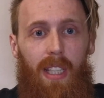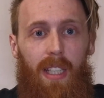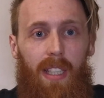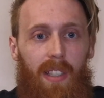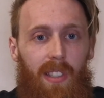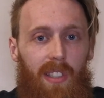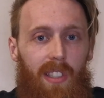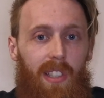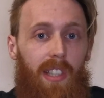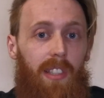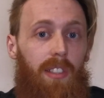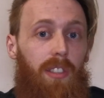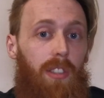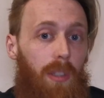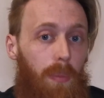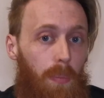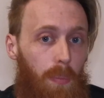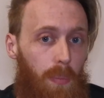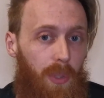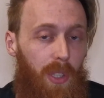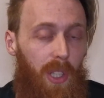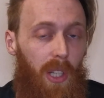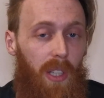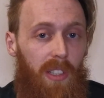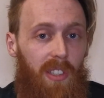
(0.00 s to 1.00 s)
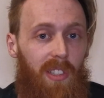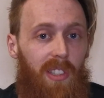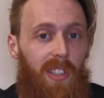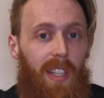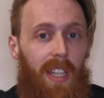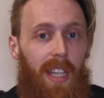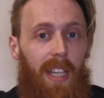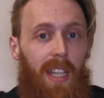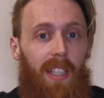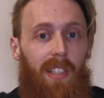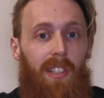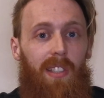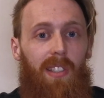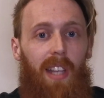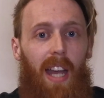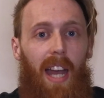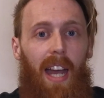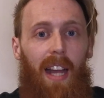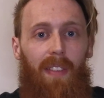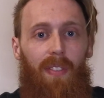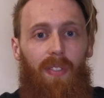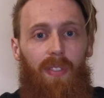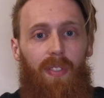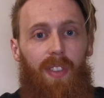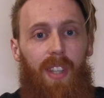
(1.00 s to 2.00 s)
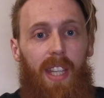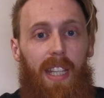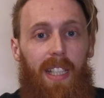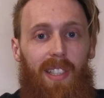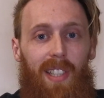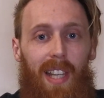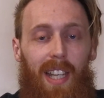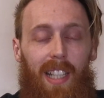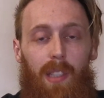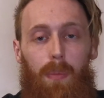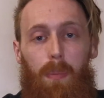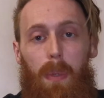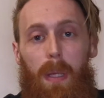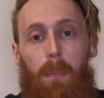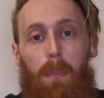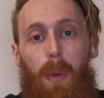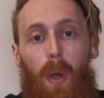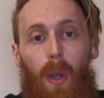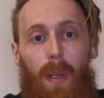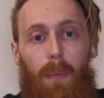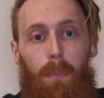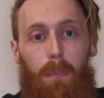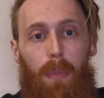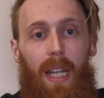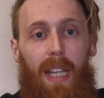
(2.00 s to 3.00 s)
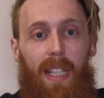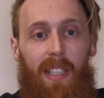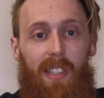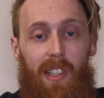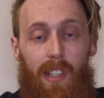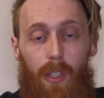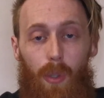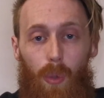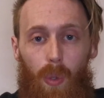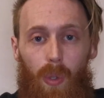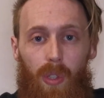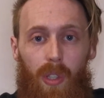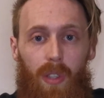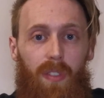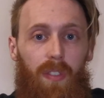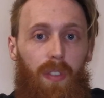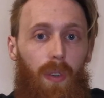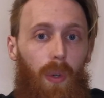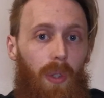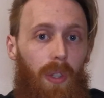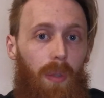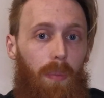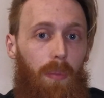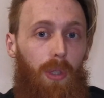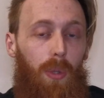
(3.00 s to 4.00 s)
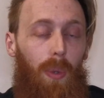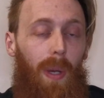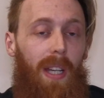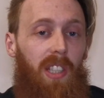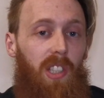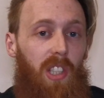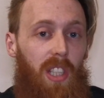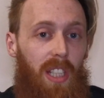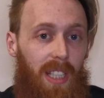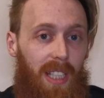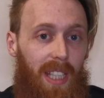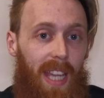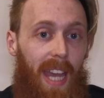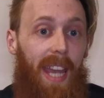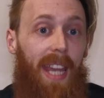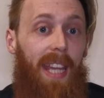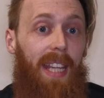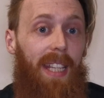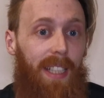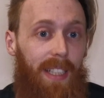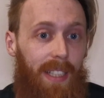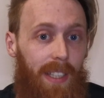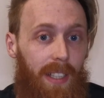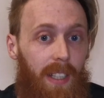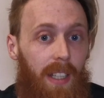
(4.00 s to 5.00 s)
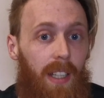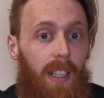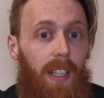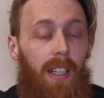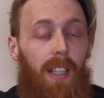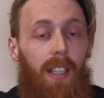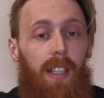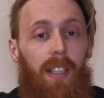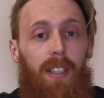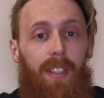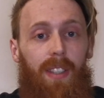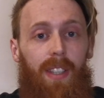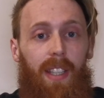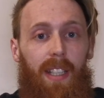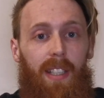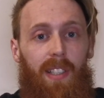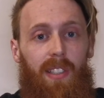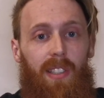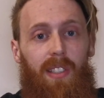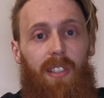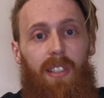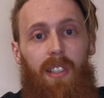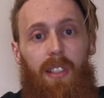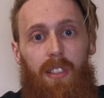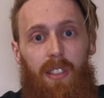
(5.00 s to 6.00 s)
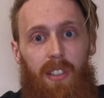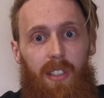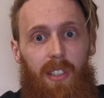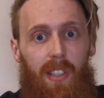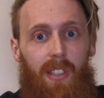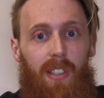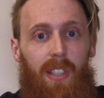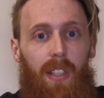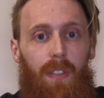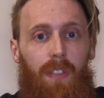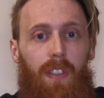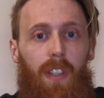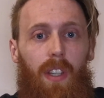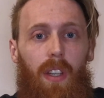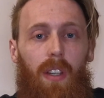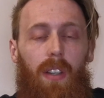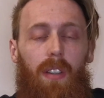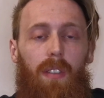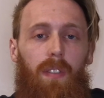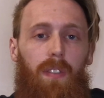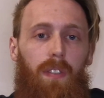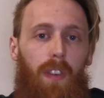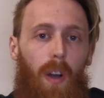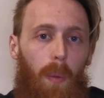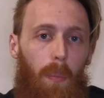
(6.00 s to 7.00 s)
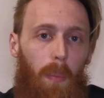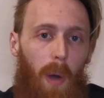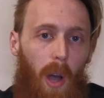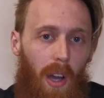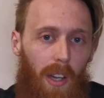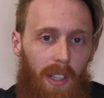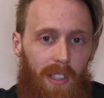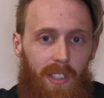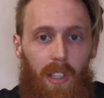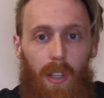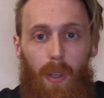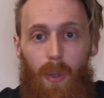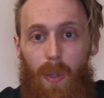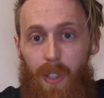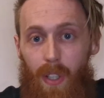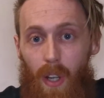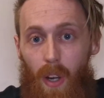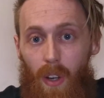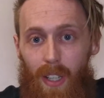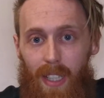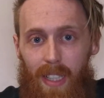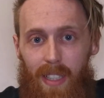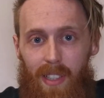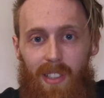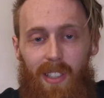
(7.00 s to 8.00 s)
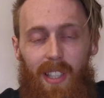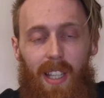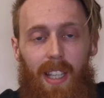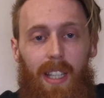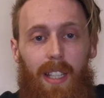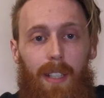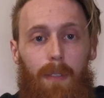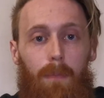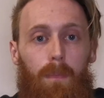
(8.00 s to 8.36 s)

system does this, and this had to be put in place in order for them to actually gain this certificate from ISO and IEC,